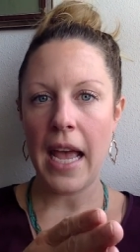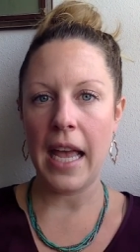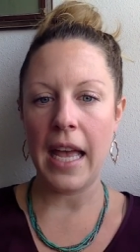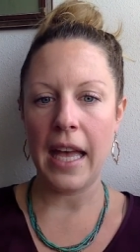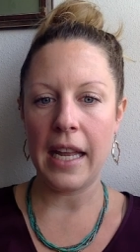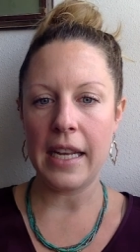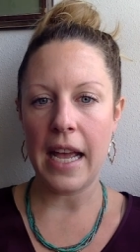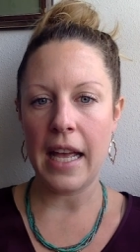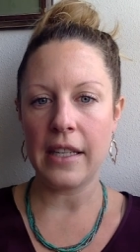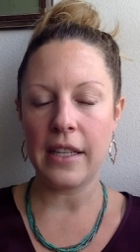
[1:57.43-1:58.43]
and
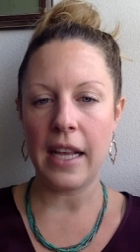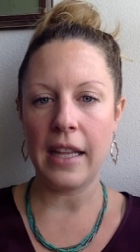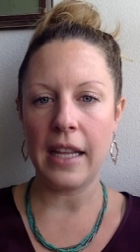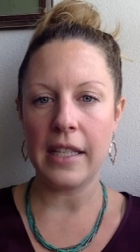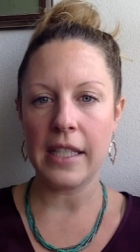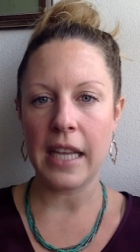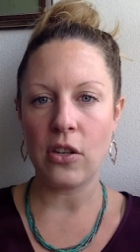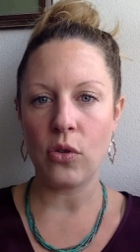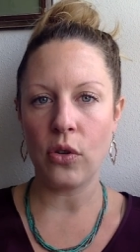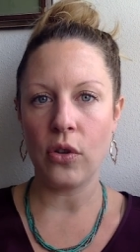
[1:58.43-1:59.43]
as and then
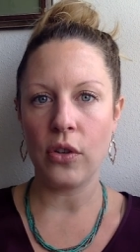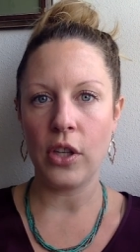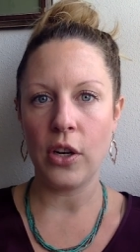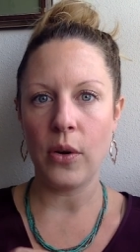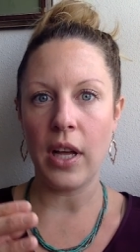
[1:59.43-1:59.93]
schedule you know